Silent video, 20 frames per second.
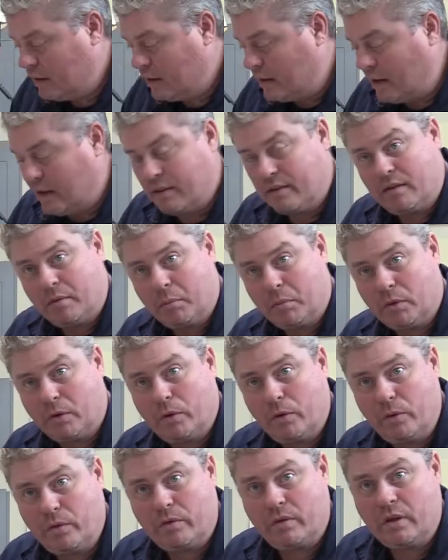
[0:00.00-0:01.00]
It has some
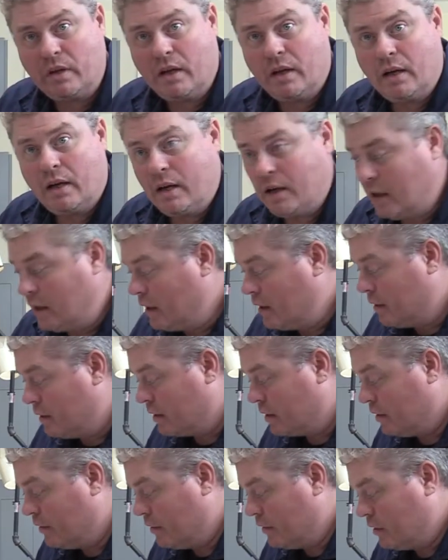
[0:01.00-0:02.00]
loose
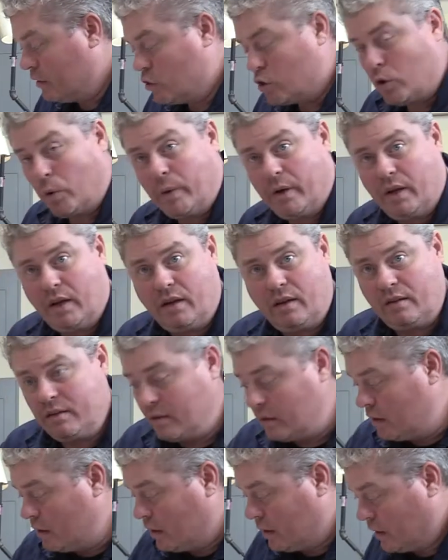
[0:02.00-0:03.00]

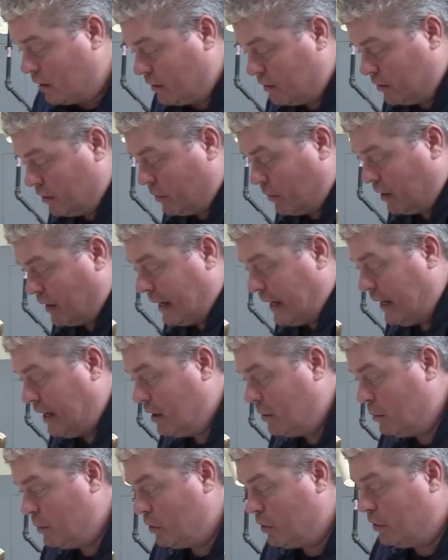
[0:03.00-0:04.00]
joinings so it
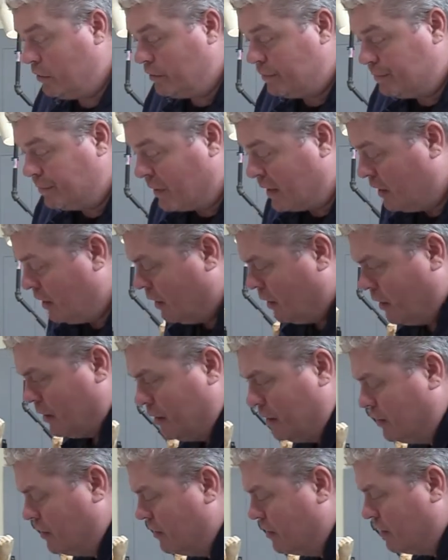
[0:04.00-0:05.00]
can move.
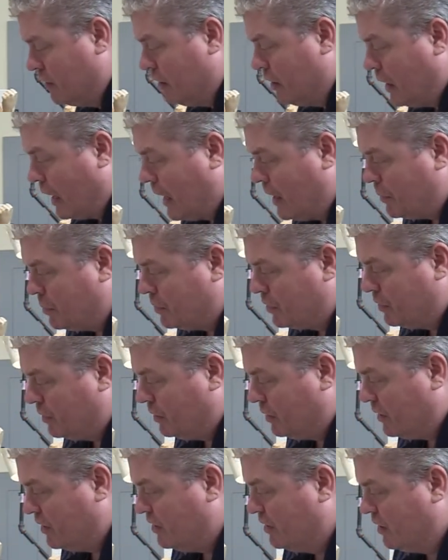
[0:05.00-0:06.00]
This is an
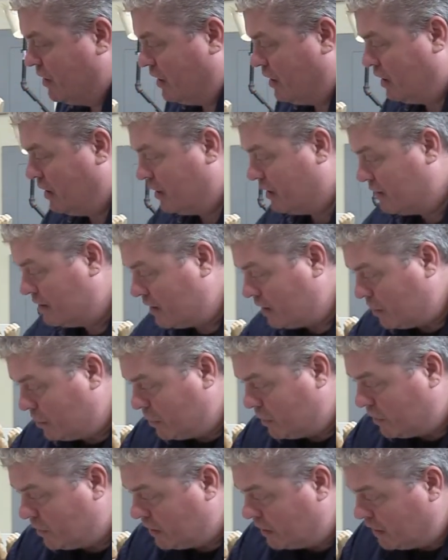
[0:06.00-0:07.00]
absolutely stunning
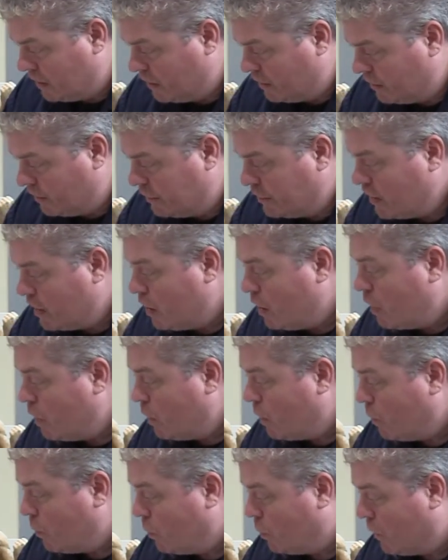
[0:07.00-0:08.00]
example of
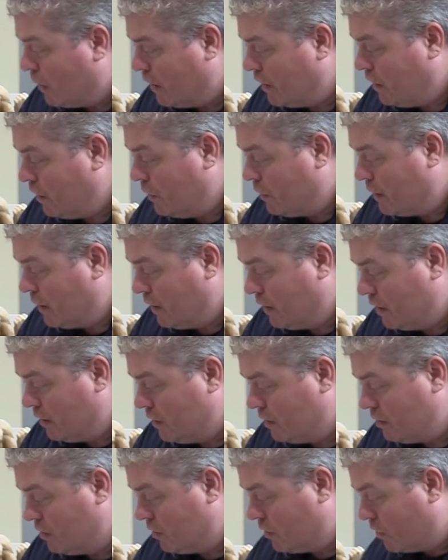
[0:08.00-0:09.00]
what you
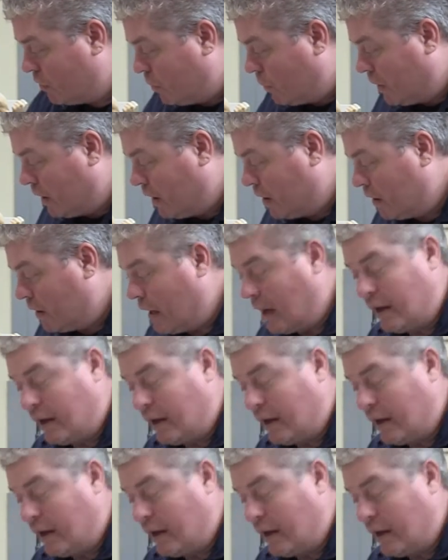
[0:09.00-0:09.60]
can do with wire